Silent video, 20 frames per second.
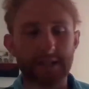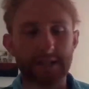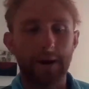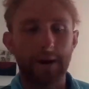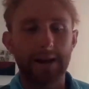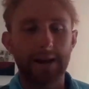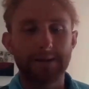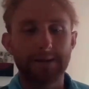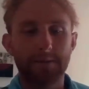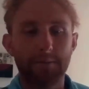as
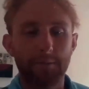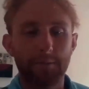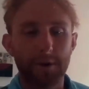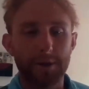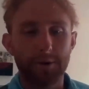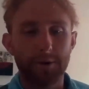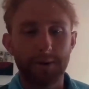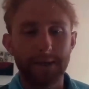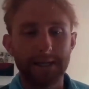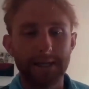well,
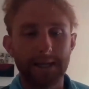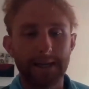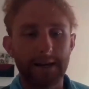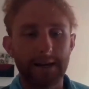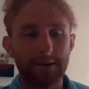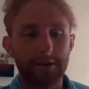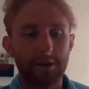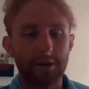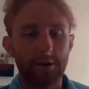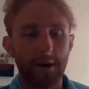which will be sent
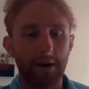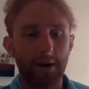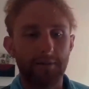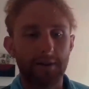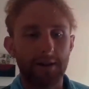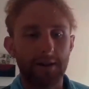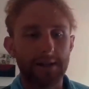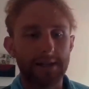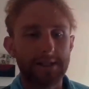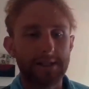out to you
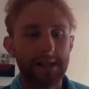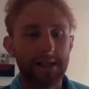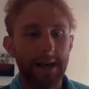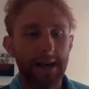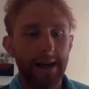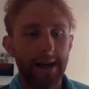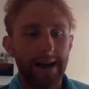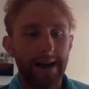after this.